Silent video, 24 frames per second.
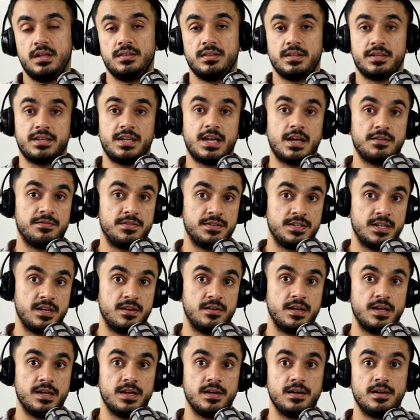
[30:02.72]
in the
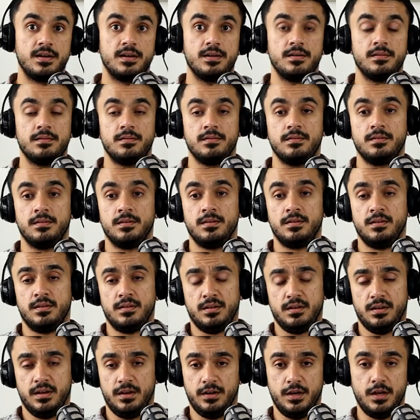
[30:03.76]
cafeteria,
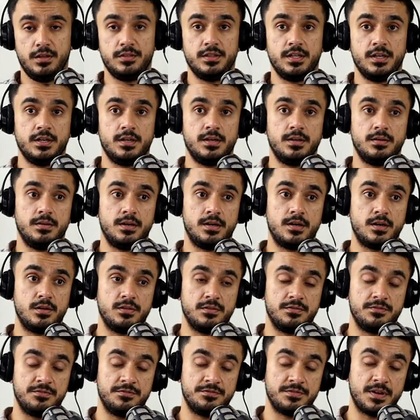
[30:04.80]
around the
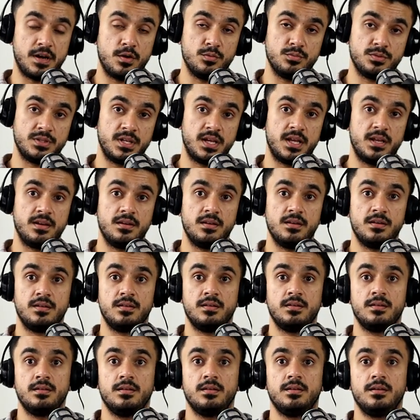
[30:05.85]
around the fountain,
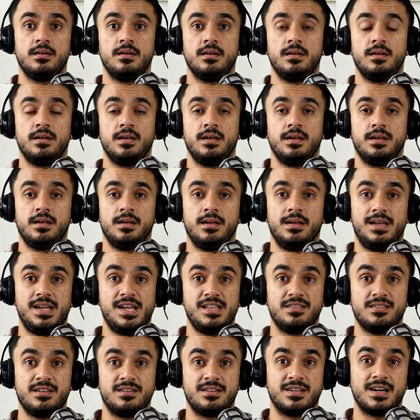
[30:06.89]

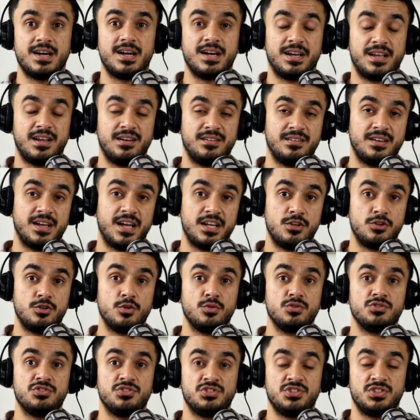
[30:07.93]
in the dark at night. You
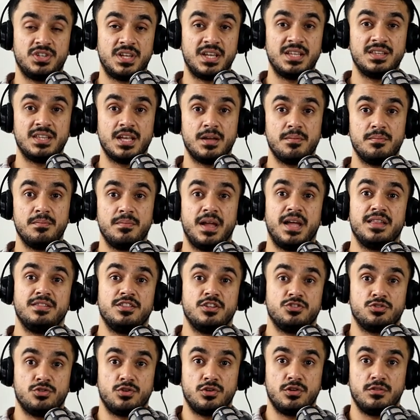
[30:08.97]
don't see them,
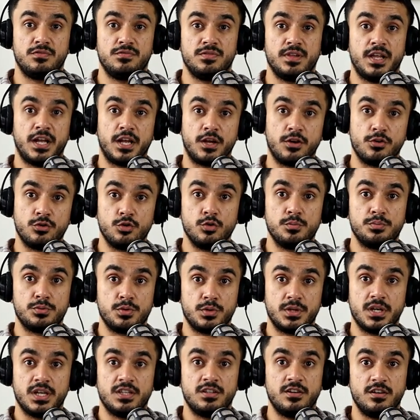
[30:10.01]
and they sort of like group
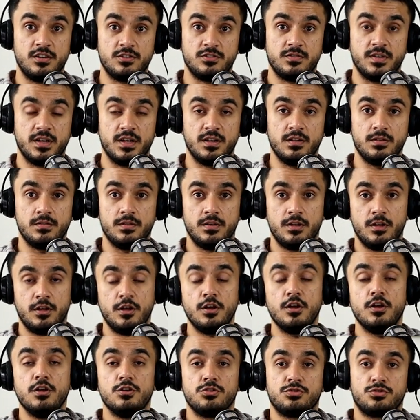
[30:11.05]
together as well,
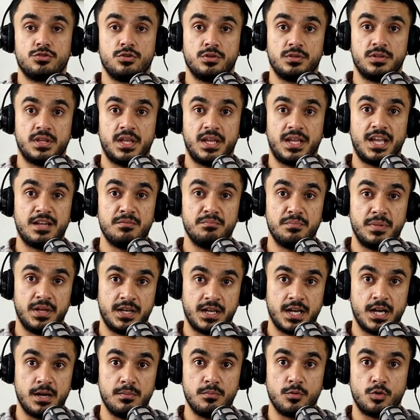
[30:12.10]
so they can
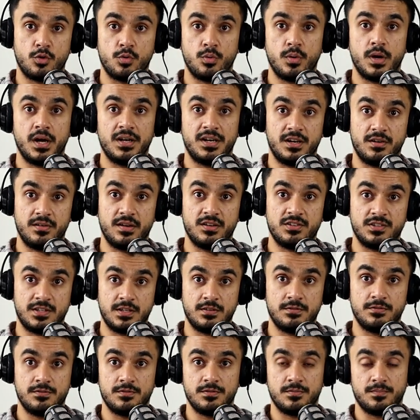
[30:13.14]
become quite
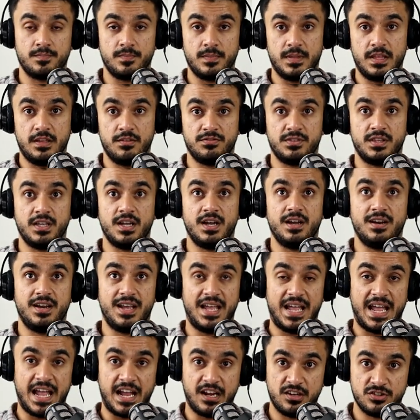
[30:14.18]
aggressive if they are
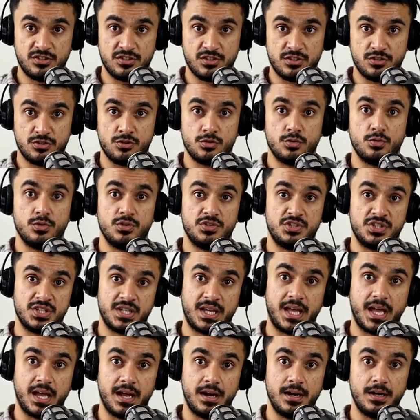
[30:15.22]
anxious or
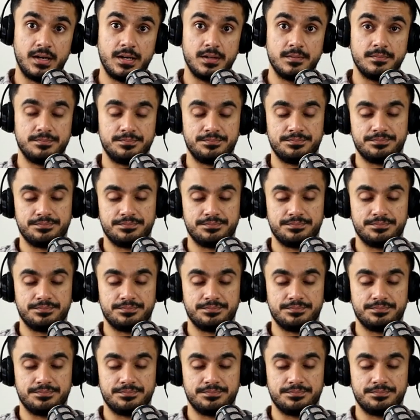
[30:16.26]
scared.